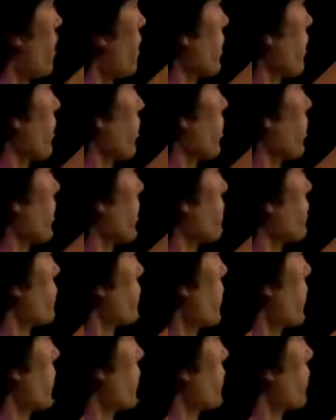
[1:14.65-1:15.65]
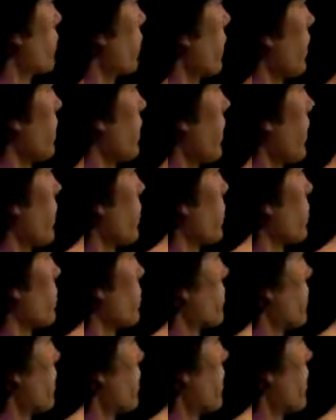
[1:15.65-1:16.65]
Now the red shaft is
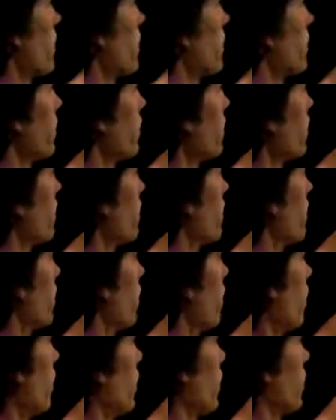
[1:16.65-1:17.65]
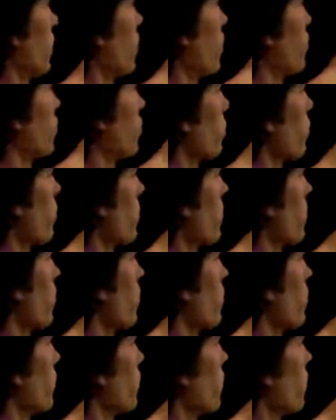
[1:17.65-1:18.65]
outside, it goes
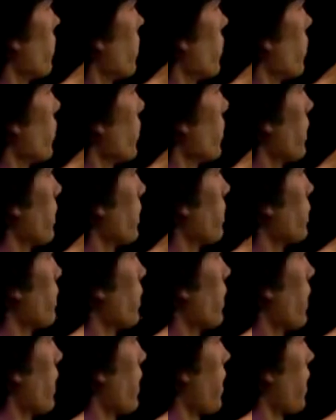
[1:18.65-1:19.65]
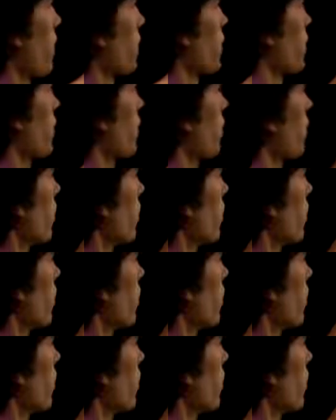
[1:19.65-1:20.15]
around the green shaft.